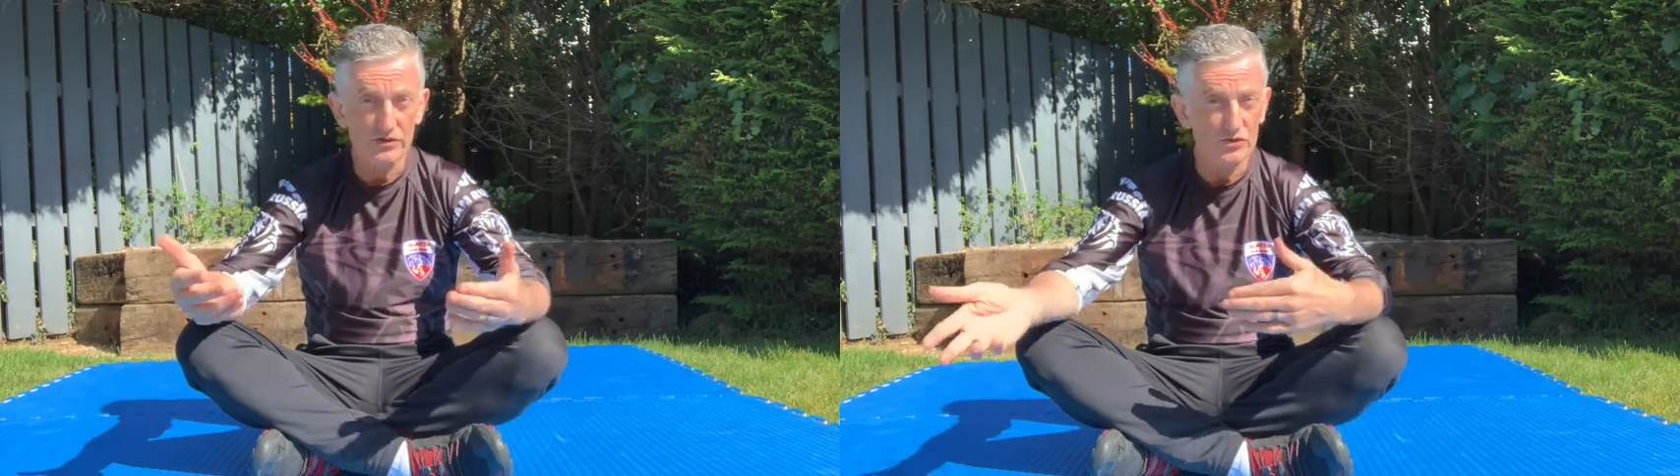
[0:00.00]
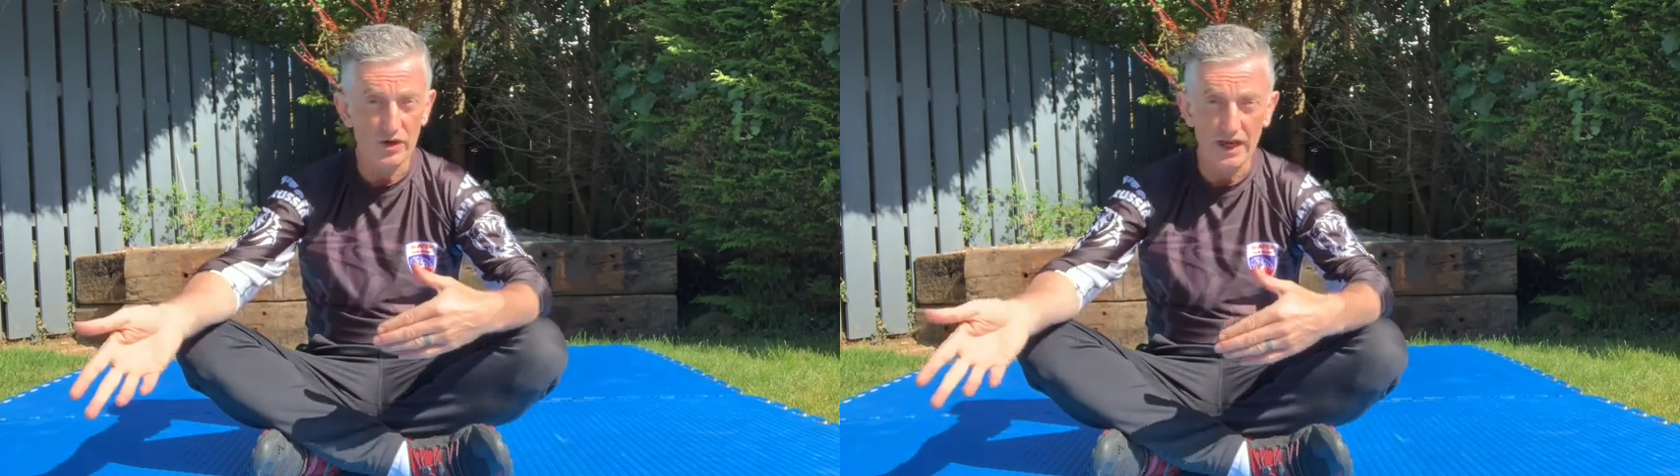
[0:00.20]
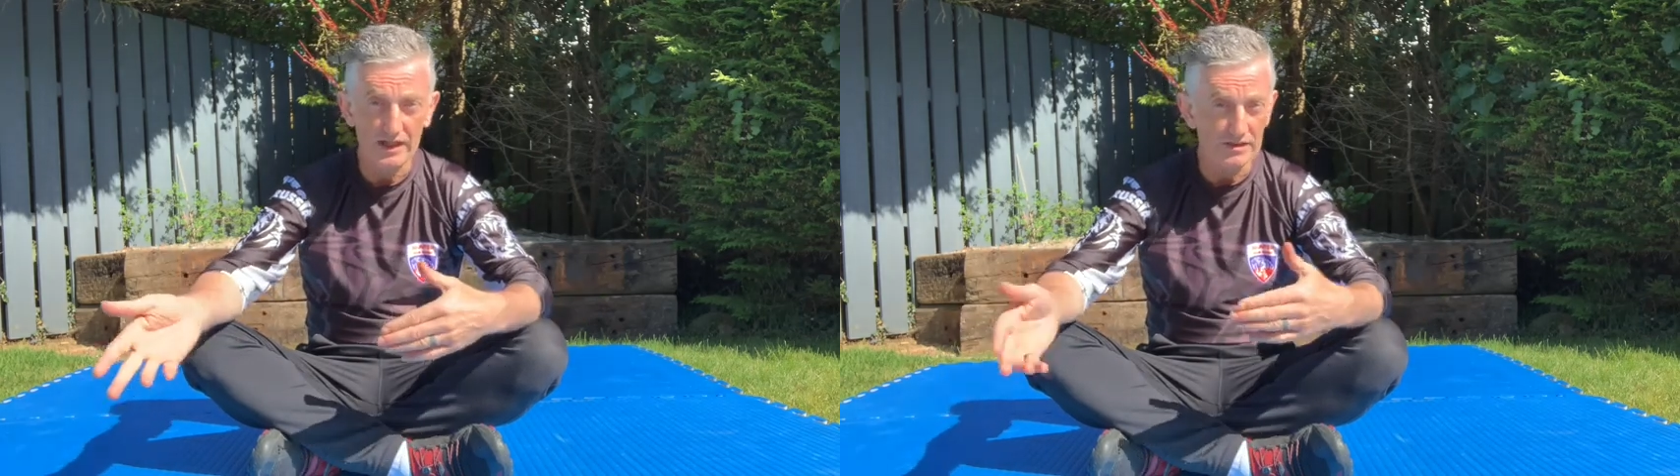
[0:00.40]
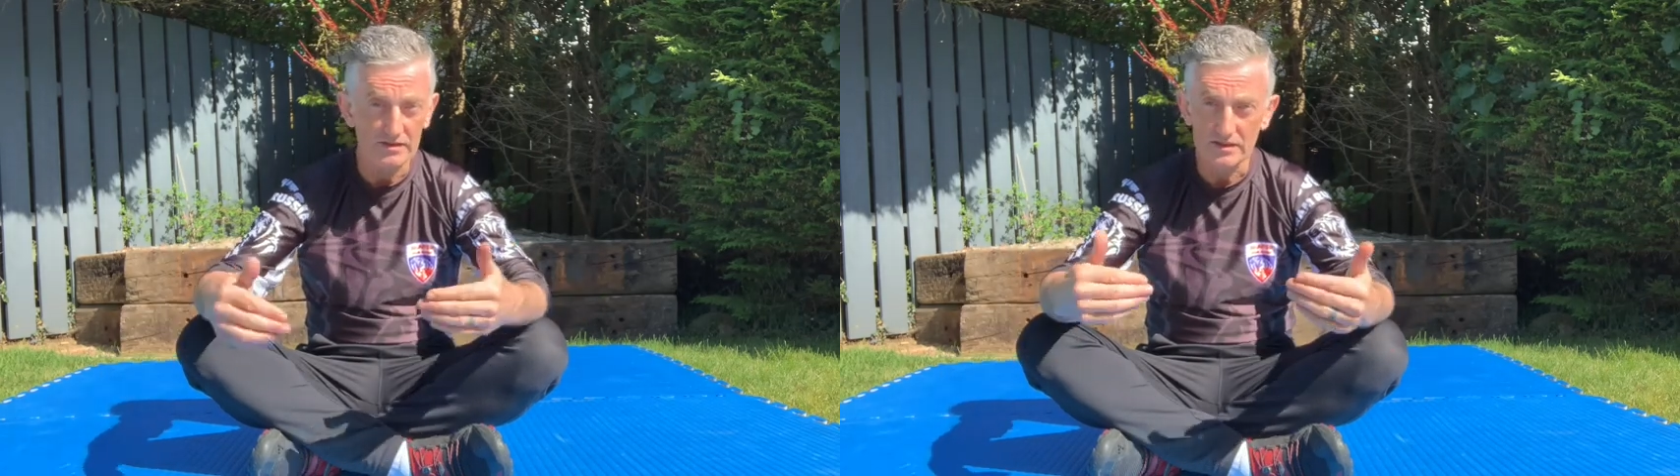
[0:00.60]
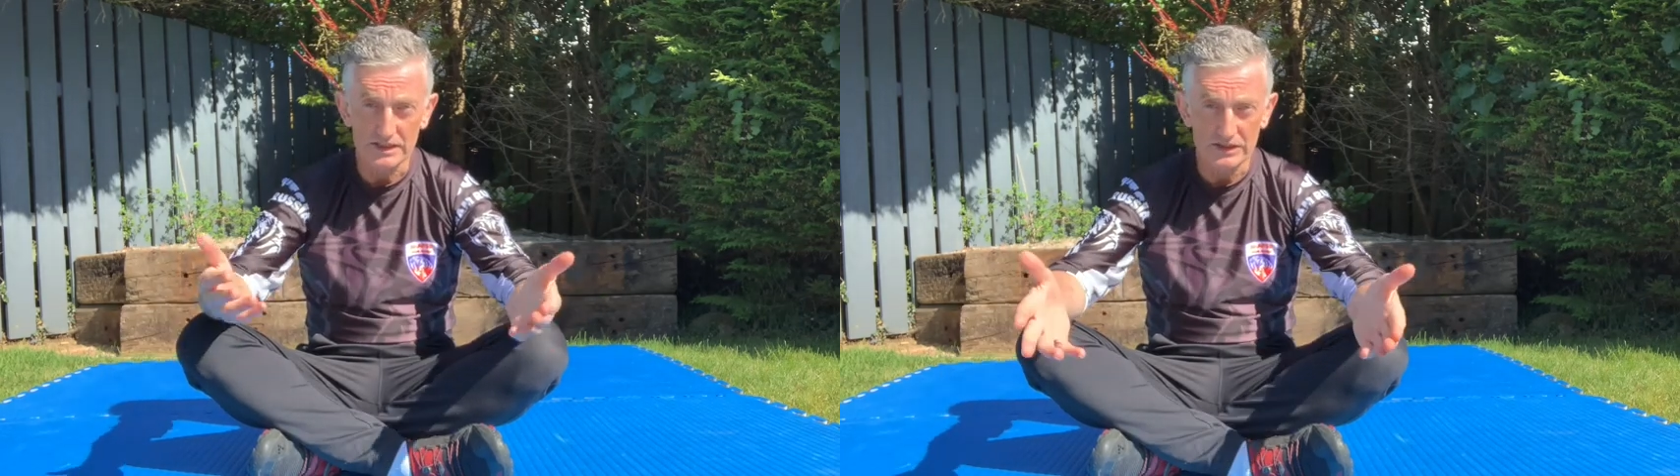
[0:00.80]
try it
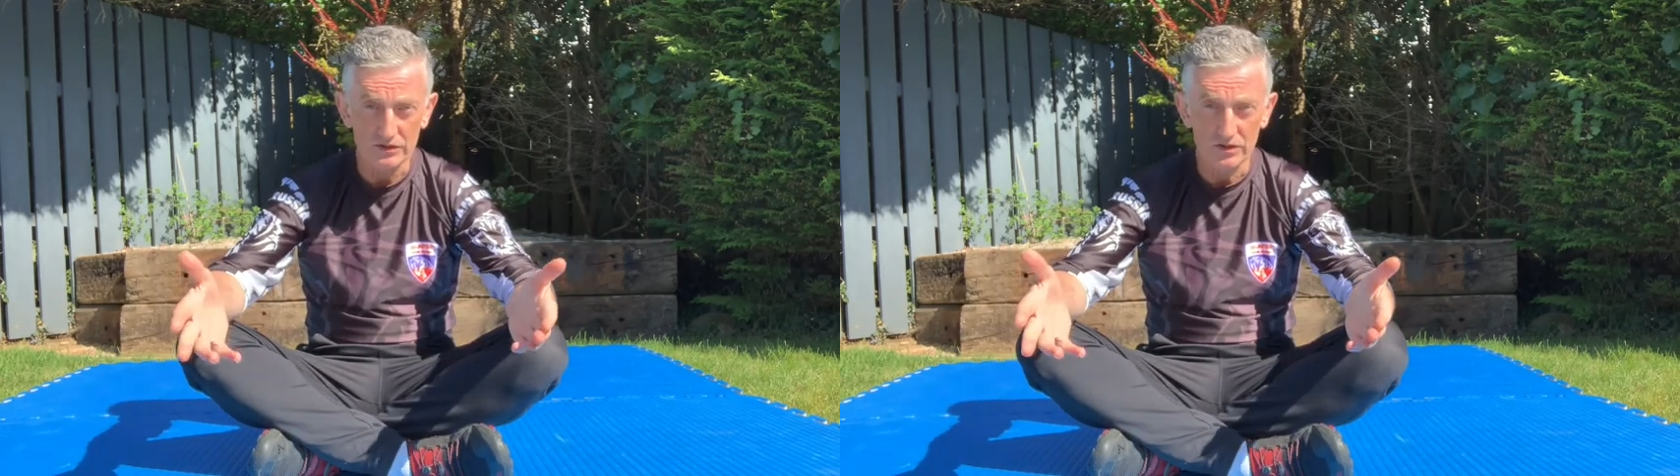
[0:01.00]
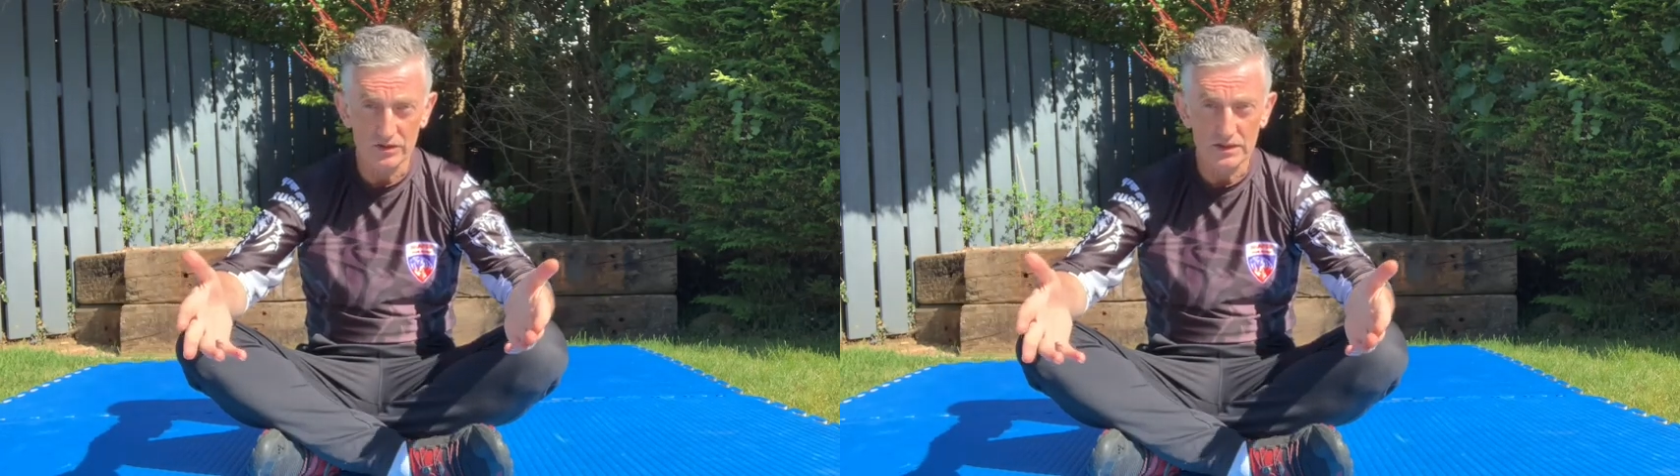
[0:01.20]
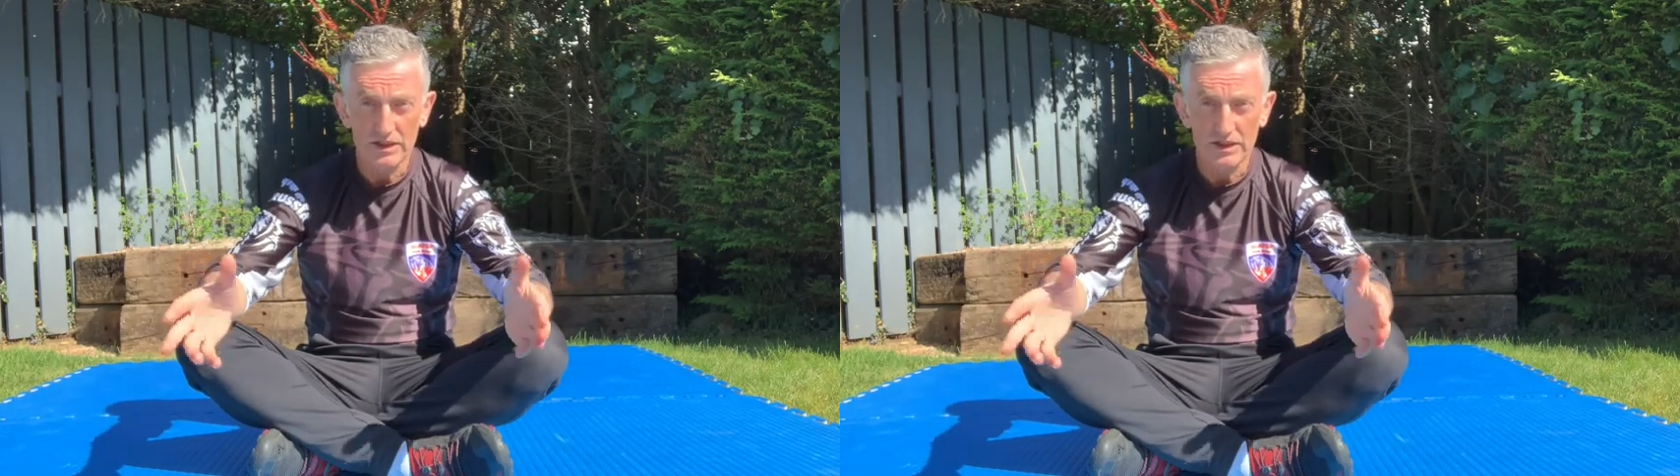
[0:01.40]
later on.